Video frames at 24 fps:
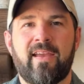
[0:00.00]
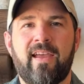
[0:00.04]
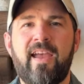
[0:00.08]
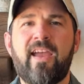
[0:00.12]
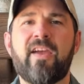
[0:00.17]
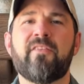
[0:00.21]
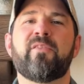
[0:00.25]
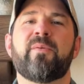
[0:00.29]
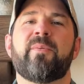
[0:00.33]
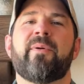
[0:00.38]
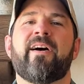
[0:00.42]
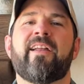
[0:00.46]
Hey
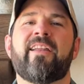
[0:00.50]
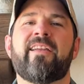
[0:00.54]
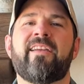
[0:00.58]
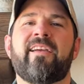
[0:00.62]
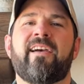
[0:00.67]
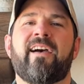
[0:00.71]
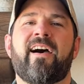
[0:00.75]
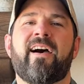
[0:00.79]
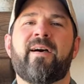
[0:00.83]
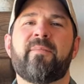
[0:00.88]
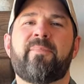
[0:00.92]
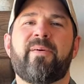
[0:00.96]
everybody,
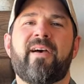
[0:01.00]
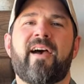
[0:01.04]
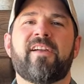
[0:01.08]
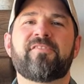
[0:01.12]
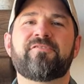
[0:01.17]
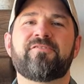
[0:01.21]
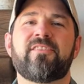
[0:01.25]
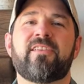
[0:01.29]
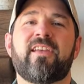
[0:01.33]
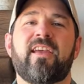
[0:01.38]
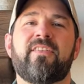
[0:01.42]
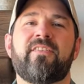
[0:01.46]
I'm
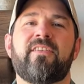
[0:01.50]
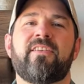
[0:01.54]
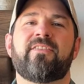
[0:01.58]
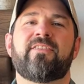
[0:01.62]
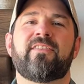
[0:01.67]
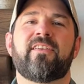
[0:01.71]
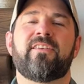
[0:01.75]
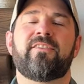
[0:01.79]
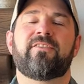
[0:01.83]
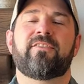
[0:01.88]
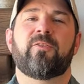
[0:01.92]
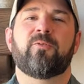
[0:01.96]
Patrick and
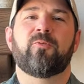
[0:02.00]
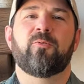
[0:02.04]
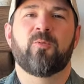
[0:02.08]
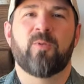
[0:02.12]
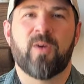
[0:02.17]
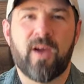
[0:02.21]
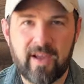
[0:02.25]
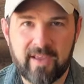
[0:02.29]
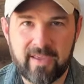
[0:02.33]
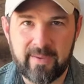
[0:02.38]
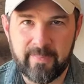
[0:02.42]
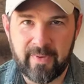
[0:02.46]
this is
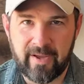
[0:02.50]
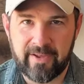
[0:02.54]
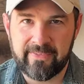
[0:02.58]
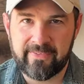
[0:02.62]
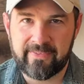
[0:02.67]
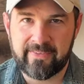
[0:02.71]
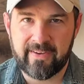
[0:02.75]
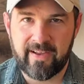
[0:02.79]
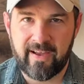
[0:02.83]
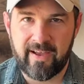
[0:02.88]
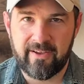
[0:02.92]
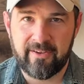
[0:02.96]
Rocky Mtn
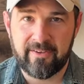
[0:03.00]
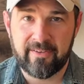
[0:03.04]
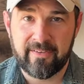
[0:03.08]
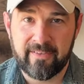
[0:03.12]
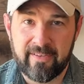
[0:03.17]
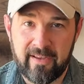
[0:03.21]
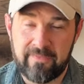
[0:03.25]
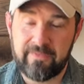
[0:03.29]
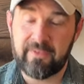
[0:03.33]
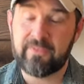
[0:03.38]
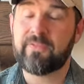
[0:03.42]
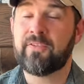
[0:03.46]
Style.
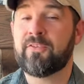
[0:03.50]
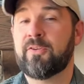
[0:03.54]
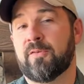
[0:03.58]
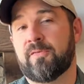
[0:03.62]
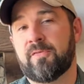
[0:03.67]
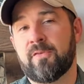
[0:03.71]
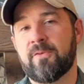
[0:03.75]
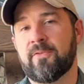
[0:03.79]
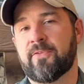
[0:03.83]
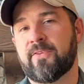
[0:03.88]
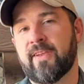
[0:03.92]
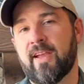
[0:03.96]
If this is your
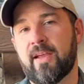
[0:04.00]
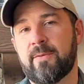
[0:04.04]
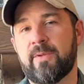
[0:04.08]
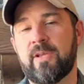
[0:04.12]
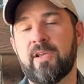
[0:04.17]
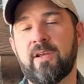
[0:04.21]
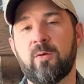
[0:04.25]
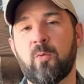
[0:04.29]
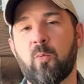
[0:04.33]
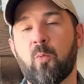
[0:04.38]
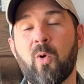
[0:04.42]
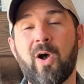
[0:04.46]
first time
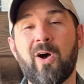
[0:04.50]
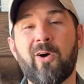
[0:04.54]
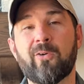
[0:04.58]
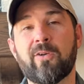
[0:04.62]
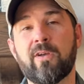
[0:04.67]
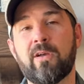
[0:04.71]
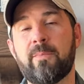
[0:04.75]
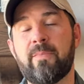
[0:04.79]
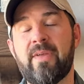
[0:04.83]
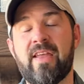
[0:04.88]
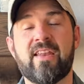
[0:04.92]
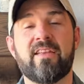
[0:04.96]
here,
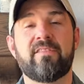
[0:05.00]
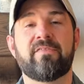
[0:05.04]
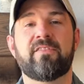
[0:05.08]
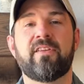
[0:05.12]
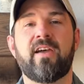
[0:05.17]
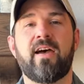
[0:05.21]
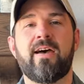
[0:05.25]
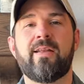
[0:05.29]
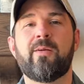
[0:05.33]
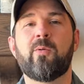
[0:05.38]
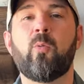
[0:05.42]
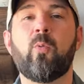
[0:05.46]
welcome, and if
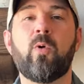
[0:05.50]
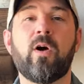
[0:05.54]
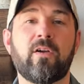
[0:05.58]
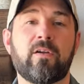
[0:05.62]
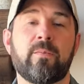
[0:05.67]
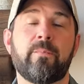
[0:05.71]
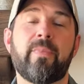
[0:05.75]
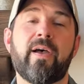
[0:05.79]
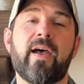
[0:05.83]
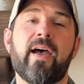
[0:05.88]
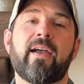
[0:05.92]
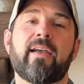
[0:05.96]
not,
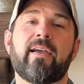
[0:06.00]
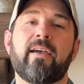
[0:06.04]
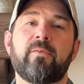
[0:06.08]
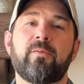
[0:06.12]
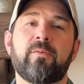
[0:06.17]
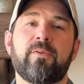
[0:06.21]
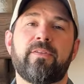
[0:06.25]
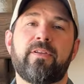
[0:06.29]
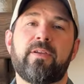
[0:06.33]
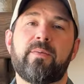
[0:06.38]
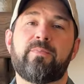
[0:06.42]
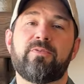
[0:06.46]
welcome back. I
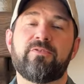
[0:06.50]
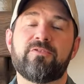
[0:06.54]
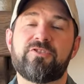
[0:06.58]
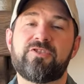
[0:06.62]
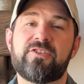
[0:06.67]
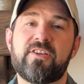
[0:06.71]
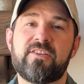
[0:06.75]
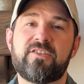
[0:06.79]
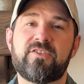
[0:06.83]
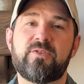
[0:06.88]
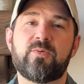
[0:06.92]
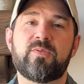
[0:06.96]
really
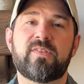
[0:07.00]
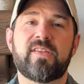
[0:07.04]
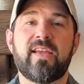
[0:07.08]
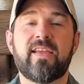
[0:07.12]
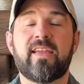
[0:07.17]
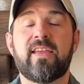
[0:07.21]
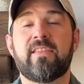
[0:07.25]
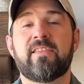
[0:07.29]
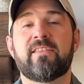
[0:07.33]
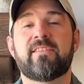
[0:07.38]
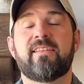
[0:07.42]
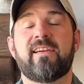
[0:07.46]
appreciate you
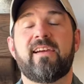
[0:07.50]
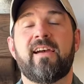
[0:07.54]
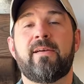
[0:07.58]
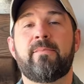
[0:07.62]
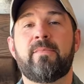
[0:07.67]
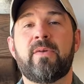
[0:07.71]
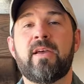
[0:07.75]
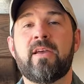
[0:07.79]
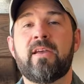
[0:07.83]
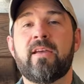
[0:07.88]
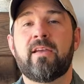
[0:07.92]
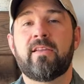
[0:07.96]
taking the
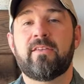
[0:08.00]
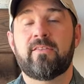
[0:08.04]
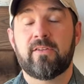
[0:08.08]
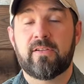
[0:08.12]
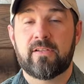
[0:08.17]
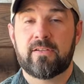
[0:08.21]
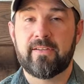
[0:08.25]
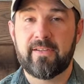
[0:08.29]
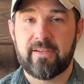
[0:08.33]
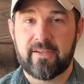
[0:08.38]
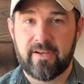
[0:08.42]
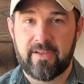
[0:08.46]
time to
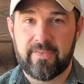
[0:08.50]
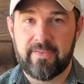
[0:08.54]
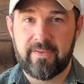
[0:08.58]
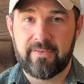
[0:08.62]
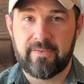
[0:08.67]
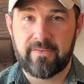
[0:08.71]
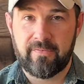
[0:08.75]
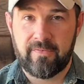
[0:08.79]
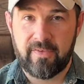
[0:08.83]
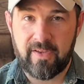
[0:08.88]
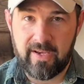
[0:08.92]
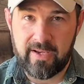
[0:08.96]
click on
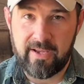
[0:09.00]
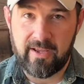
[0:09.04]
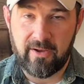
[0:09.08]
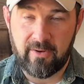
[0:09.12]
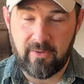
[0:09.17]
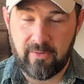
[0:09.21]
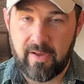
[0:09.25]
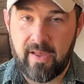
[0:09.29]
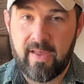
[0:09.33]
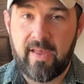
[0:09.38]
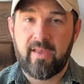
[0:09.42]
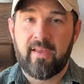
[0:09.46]
this
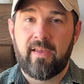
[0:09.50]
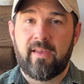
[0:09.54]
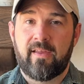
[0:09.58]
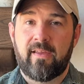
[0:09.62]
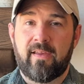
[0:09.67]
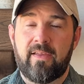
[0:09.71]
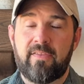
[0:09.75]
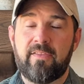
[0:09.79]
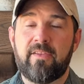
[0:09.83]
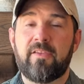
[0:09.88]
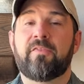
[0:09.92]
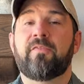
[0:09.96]
video.
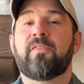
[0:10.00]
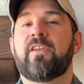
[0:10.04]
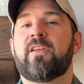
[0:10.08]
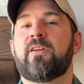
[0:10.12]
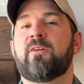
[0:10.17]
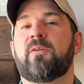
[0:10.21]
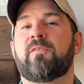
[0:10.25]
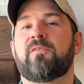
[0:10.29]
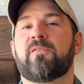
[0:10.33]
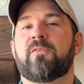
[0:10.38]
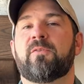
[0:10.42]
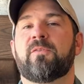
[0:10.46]
In this
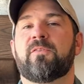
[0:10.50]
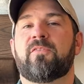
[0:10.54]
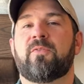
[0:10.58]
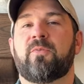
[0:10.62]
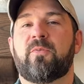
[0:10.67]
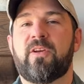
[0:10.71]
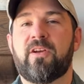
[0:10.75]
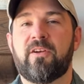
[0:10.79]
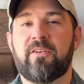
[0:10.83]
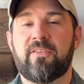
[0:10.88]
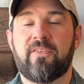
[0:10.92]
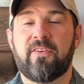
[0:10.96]
video, of course,
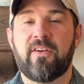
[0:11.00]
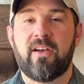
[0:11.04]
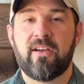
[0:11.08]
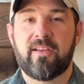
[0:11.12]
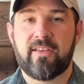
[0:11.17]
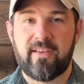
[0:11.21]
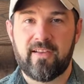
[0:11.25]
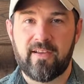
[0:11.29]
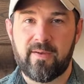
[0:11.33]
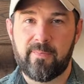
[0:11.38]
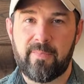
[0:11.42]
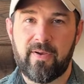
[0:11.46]
we are
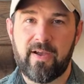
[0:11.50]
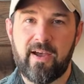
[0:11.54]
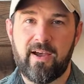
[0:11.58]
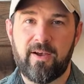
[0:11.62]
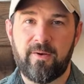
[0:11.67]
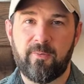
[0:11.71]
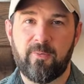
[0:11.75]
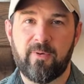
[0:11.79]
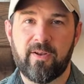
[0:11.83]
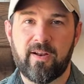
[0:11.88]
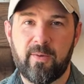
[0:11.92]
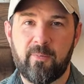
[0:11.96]
talking
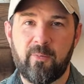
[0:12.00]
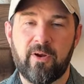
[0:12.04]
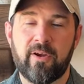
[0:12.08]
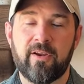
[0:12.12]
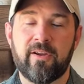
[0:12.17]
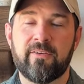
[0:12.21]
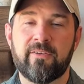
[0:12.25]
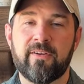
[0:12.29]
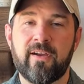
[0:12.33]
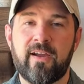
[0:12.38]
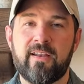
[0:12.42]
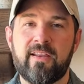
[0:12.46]
about what I'm
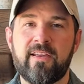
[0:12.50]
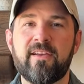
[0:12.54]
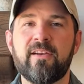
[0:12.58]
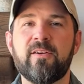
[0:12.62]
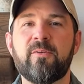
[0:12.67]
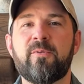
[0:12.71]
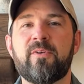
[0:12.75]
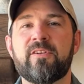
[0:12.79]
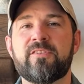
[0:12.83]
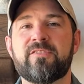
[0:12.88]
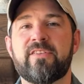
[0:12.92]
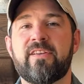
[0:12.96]
wearing right
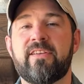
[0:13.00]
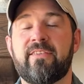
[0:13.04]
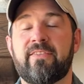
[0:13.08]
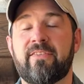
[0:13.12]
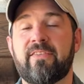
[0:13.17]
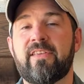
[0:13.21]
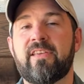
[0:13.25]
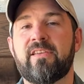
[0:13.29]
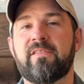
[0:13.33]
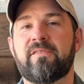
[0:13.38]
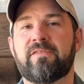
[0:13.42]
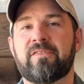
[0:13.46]
here, which
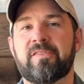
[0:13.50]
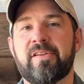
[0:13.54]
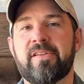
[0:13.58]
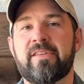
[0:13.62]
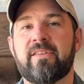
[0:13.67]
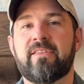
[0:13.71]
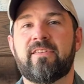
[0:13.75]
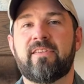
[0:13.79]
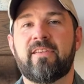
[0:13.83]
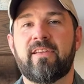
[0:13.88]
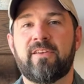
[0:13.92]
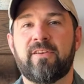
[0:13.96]
is the Flint
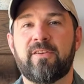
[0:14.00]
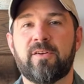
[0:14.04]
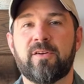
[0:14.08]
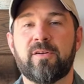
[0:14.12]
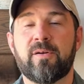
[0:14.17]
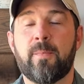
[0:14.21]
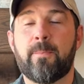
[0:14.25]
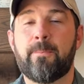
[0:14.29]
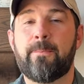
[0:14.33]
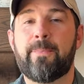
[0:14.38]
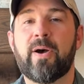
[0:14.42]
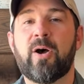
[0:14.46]
and
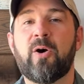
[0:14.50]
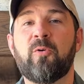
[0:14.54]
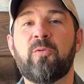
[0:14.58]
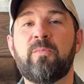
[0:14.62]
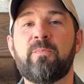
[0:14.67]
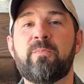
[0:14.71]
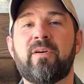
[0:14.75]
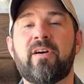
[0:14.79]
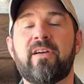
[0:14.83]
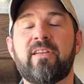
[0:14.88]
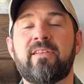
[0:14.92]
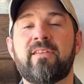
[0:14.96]
Tinder
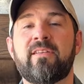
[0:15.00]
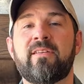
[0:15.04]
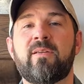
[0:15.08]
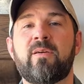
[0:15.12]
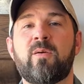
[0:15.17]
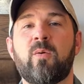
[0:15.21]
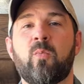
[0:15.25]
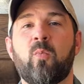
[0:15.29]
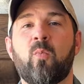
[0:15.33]
Bone Button